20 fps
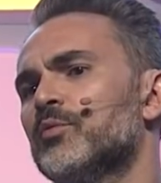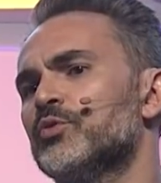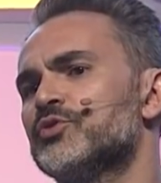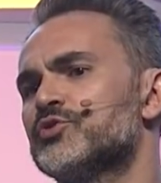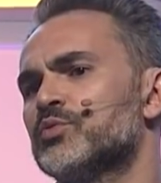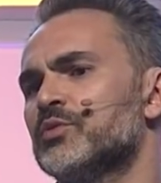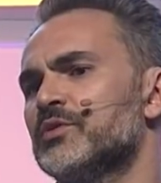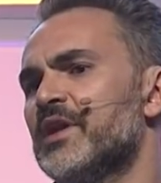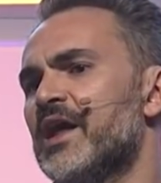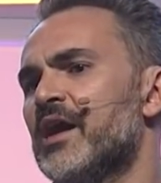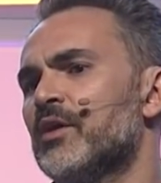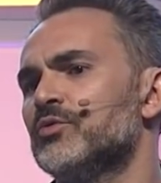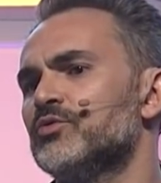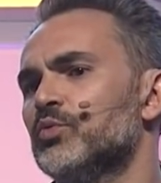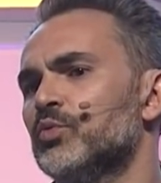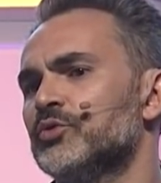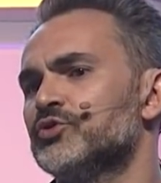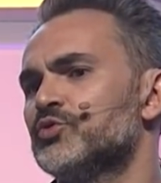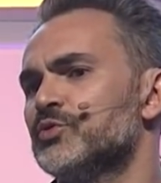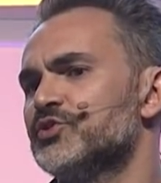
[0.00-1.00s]
which
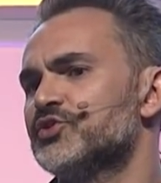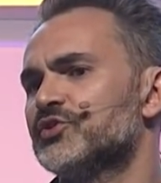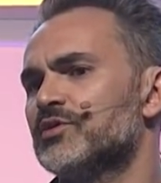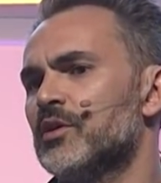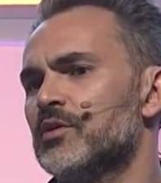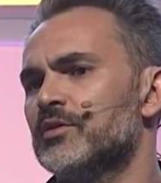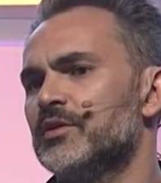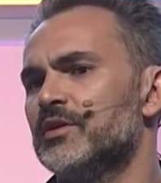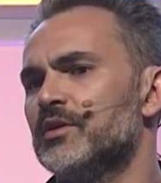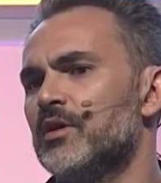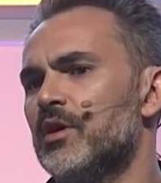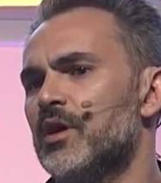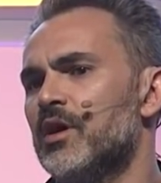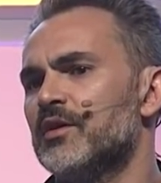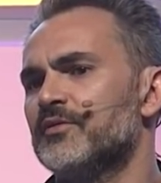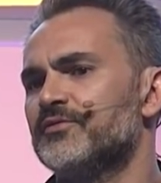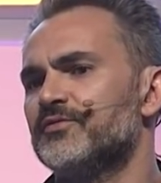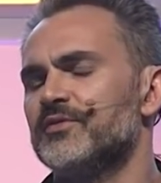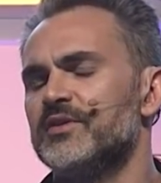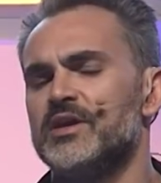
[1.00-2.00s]
we started
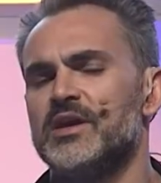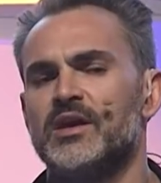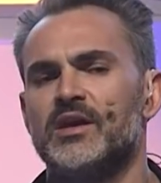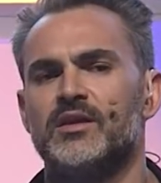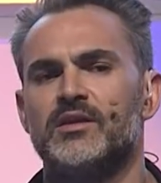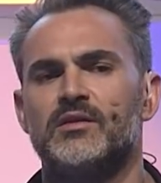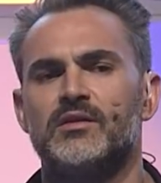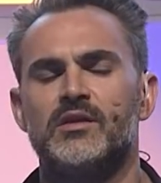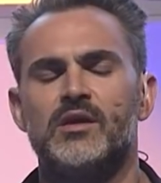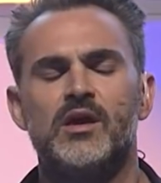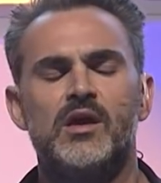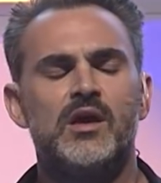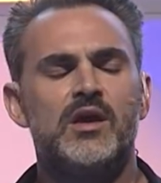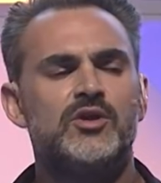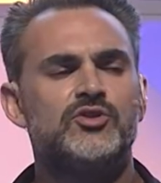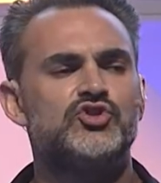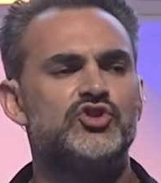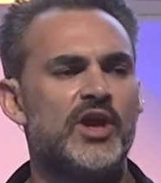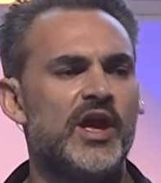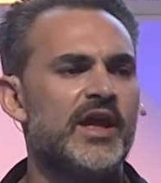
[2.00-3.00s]
off in
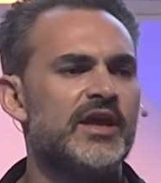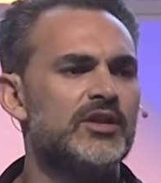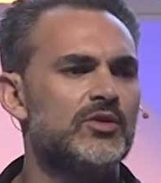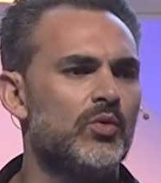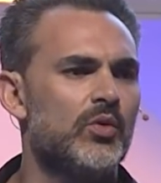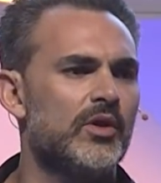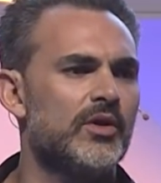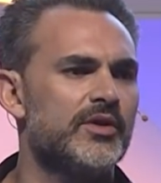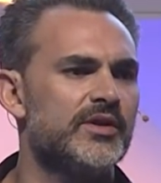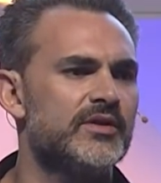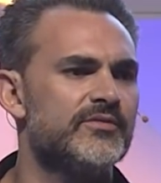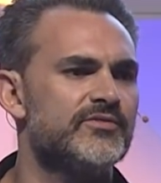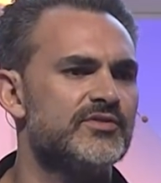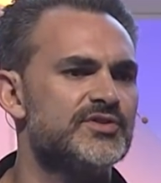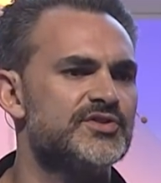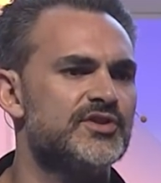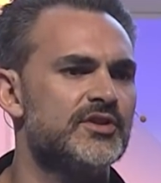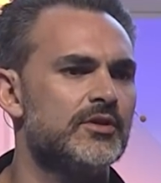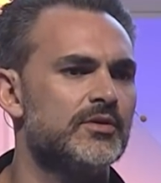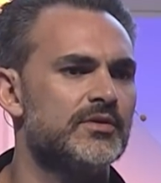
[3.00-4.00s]
January of
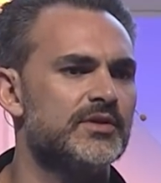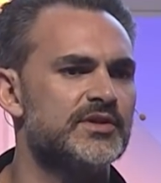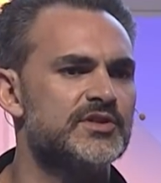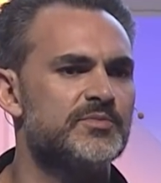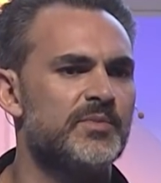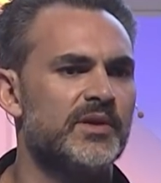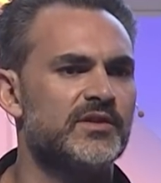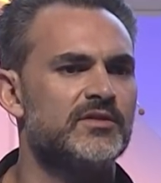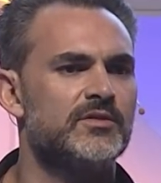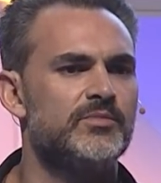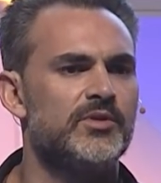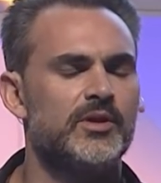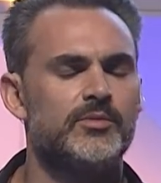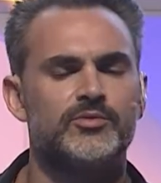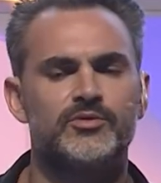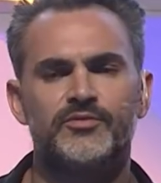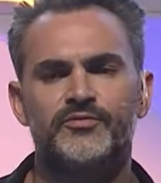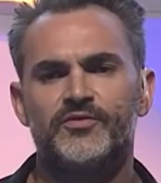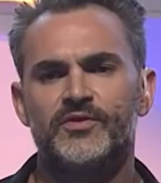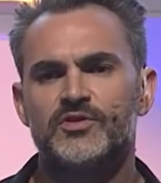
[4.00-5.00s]
this year and expect to be able
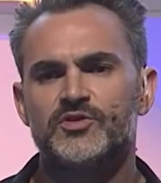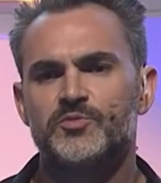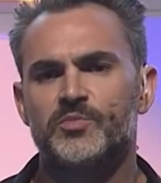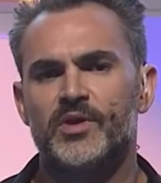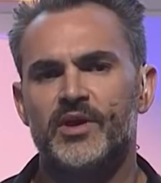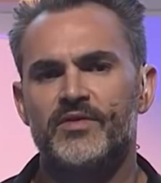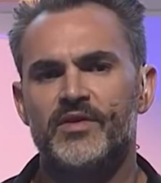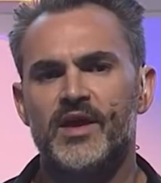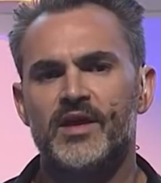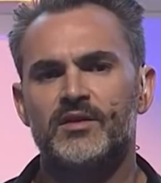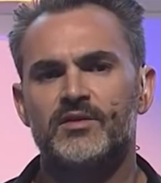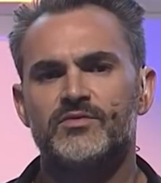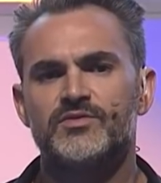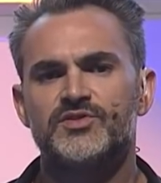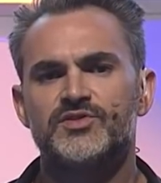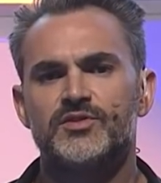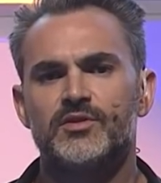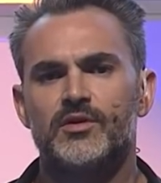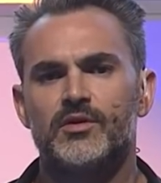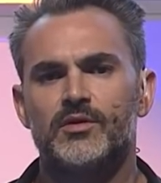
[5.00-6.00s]
to finish by the end of
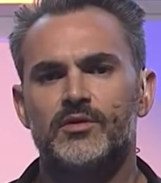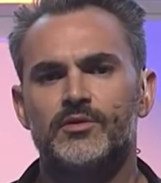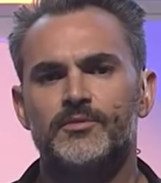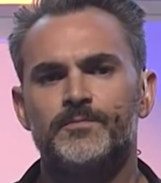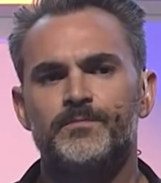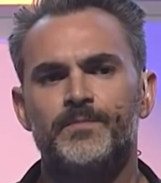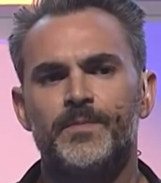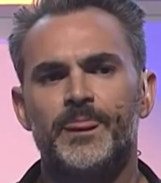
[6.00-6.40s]
this year,